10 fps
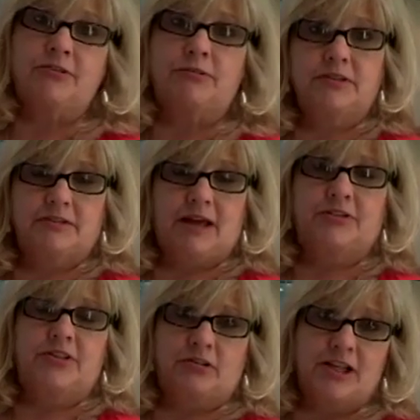we're
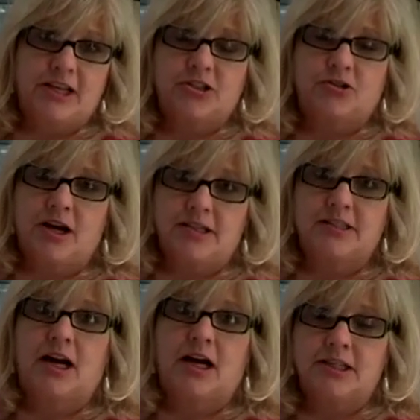after the glaze
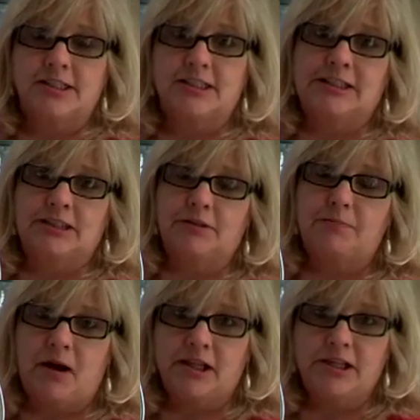dries, I'm going to seal it with
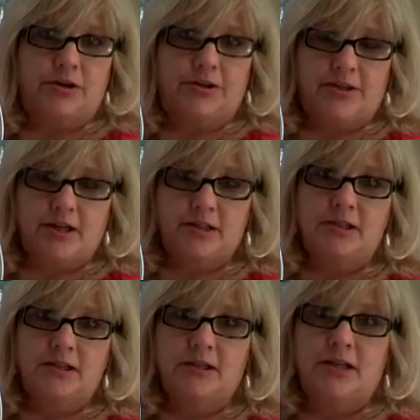polyurethane.
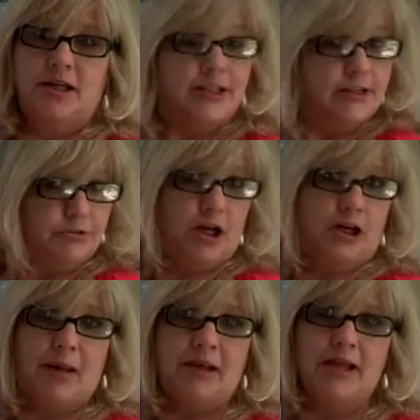And then we'll talk about